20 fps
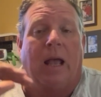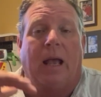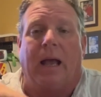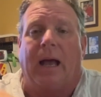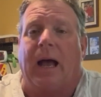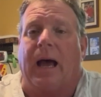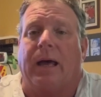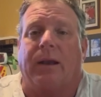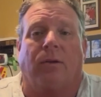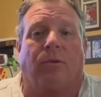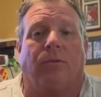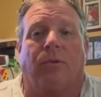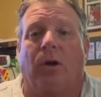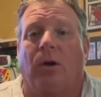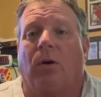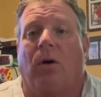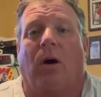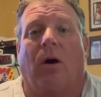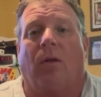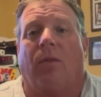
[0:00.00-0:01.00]
I don't
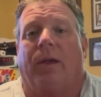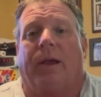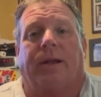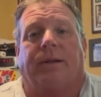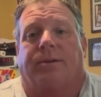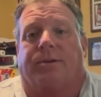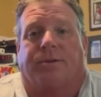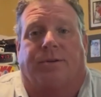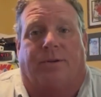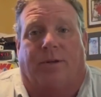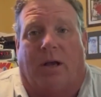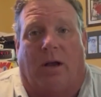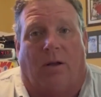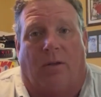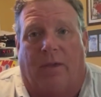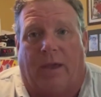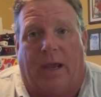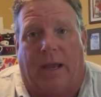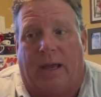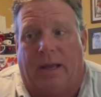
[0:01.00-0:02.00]
know all the answers to all
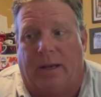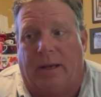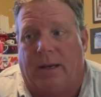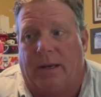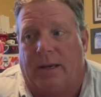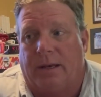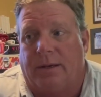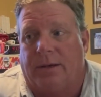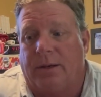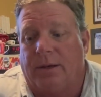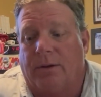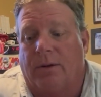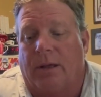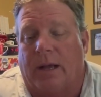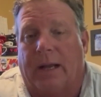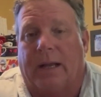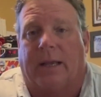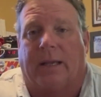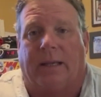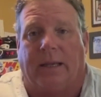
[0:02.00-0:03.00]
that. And until
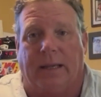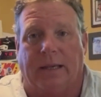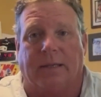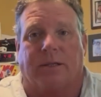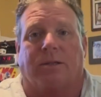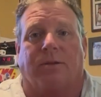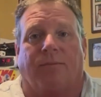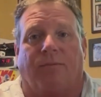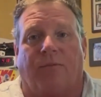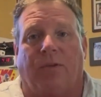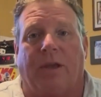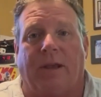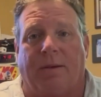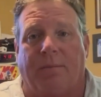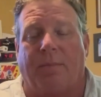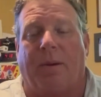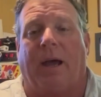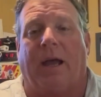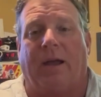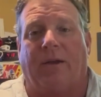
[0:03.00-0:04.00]
I can get some
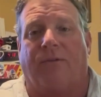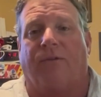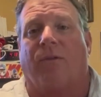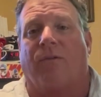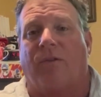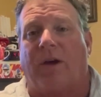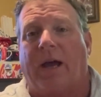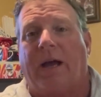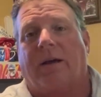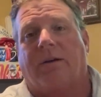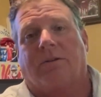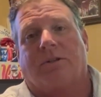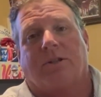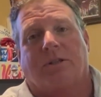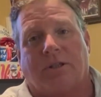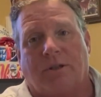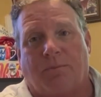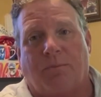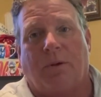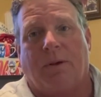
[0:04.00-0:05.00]
feedback from
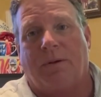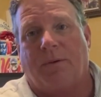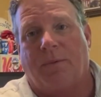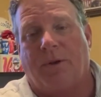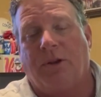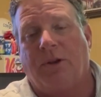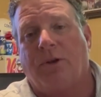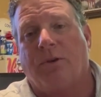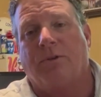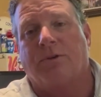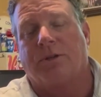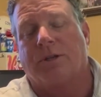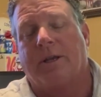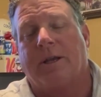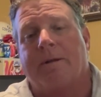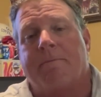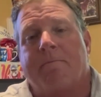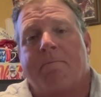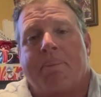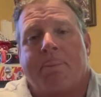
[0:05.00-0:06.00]
houses that have been using
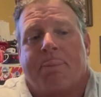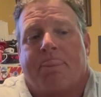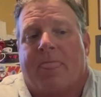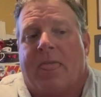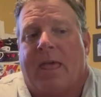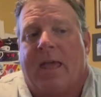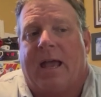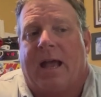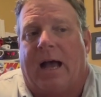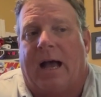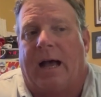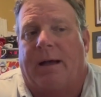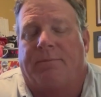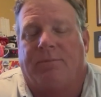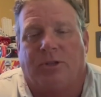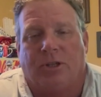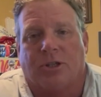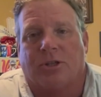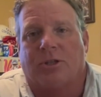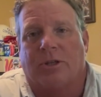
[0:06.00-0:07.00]
it, I'm
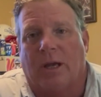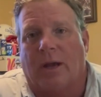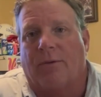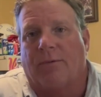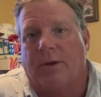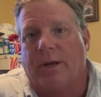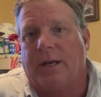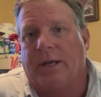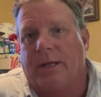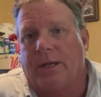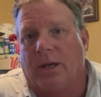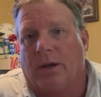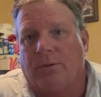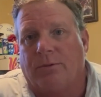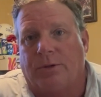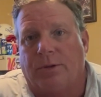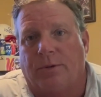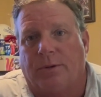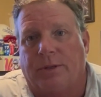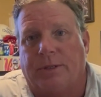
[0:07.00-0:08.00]
just not ready to go
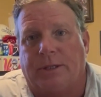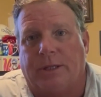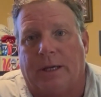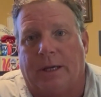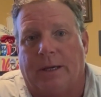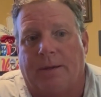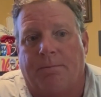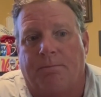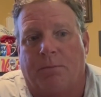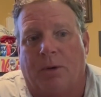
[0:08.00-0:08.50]
to it yet.